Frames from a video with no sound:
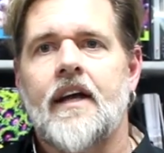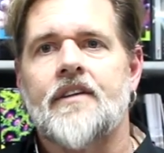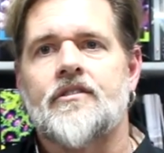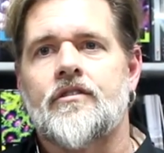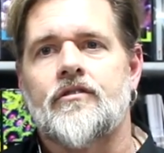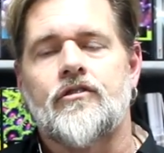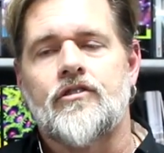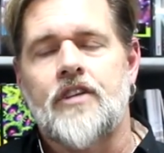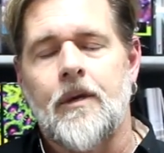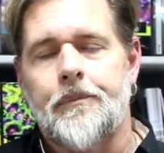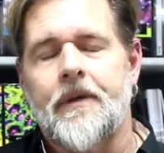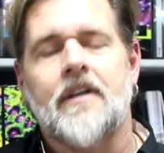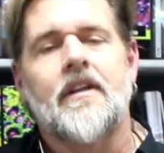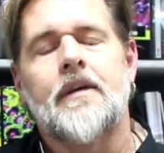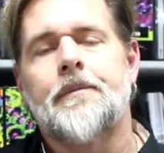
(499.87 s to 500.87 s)
It's
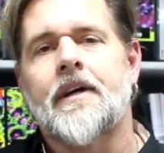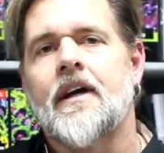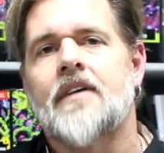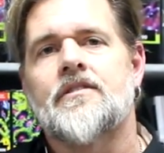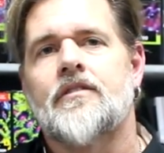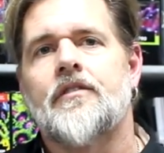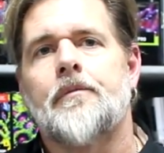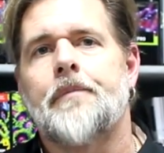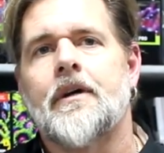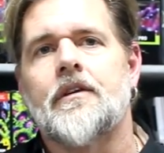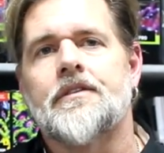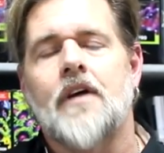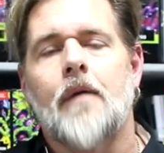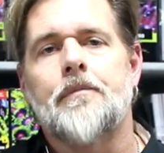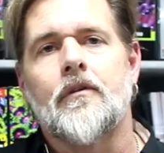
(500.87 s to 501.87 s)
typically because of a
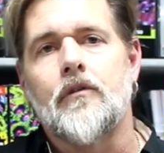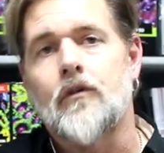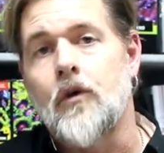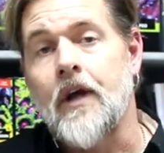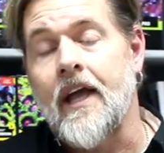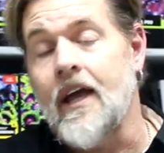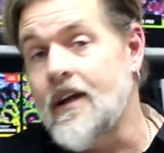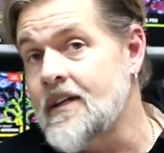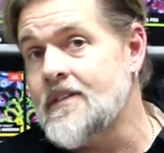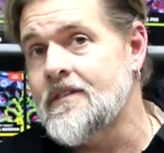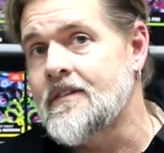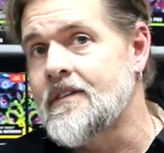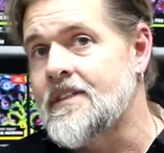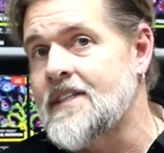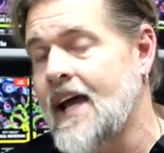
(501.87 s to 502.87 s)
buildup of organics
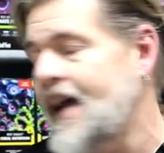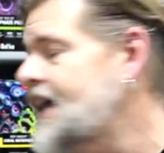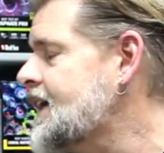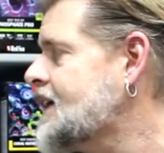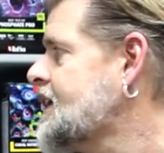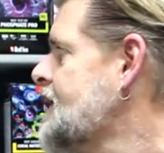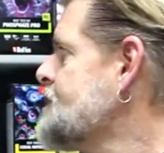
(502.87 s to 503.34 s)
in the tank.